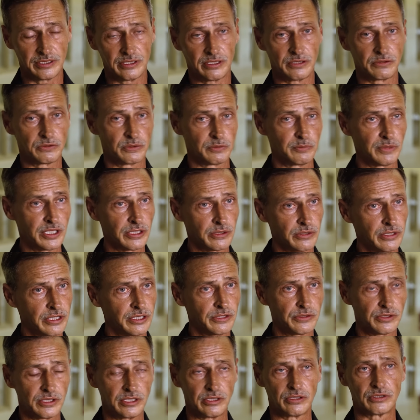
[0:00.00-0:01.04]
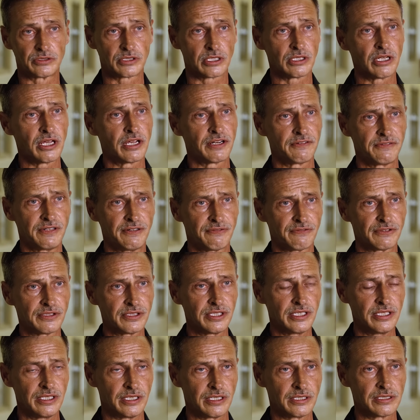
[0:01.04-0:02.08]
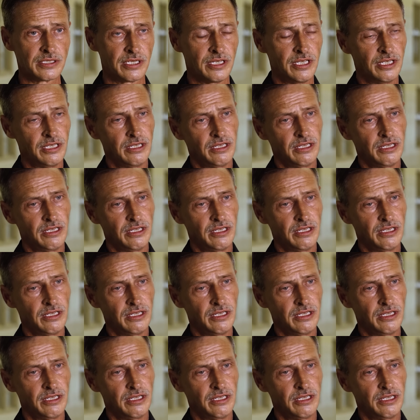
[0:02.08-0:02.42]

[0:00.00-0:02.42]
it goes with mental health, there's a lot of different things.